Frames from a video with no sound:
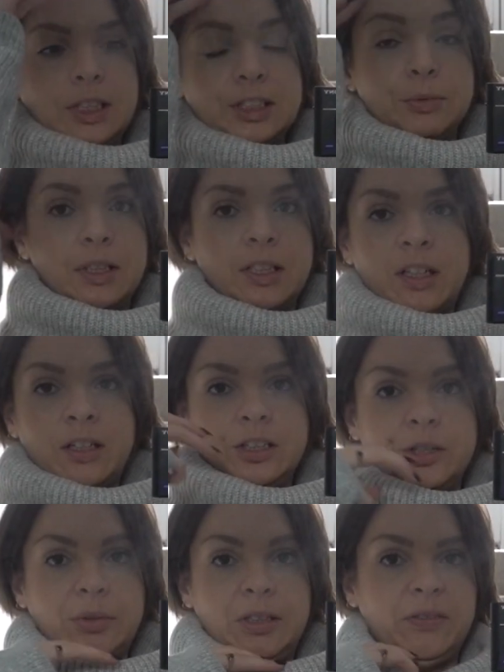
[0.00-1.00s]
It's one of
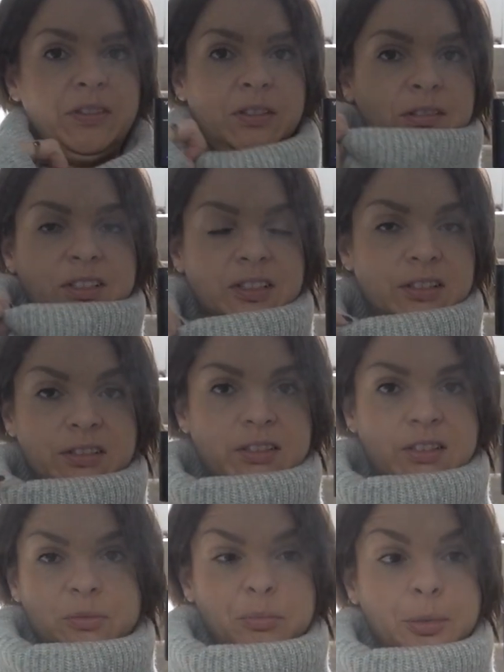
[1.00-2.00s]
those with
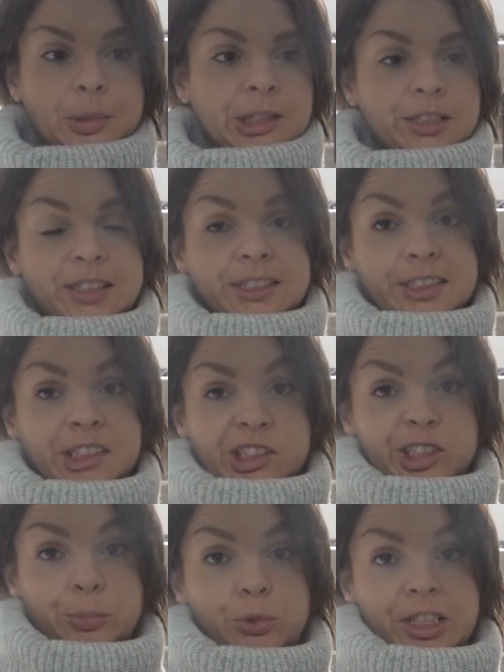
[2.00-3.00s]
not proper sizes,
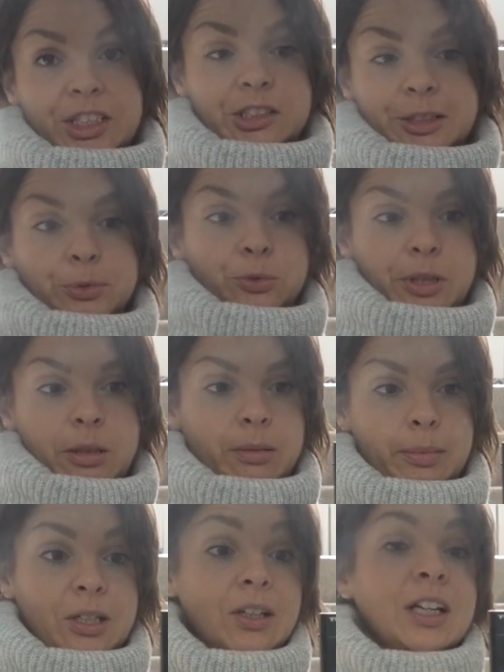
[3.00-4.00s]
just small, extra small, blah blah
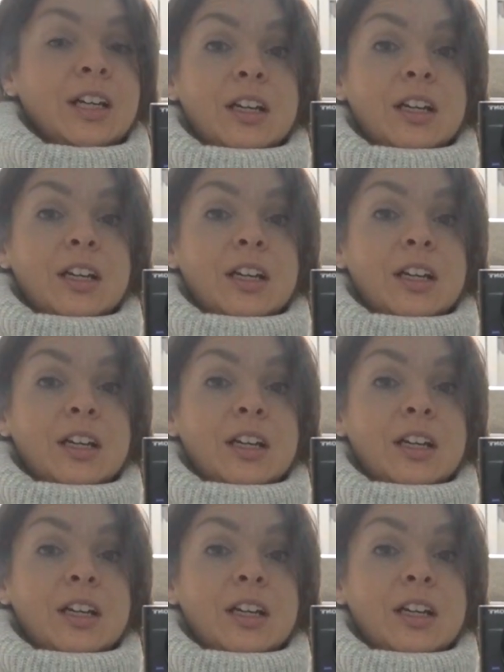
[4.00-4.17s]
blah.